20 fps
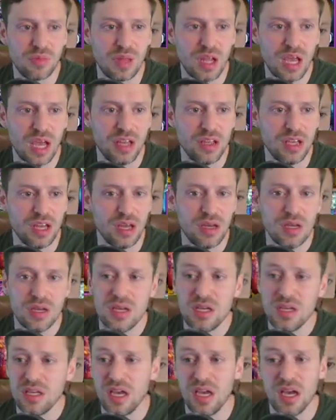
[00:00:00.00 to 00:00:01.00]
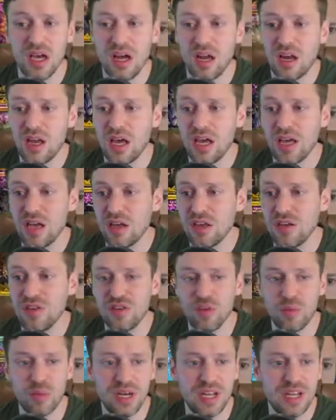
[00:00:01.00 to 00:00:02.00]
And yeah, yeah, I like I use
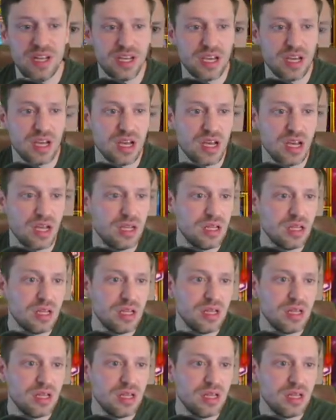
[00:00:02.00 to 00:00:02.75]
it on my Lydia,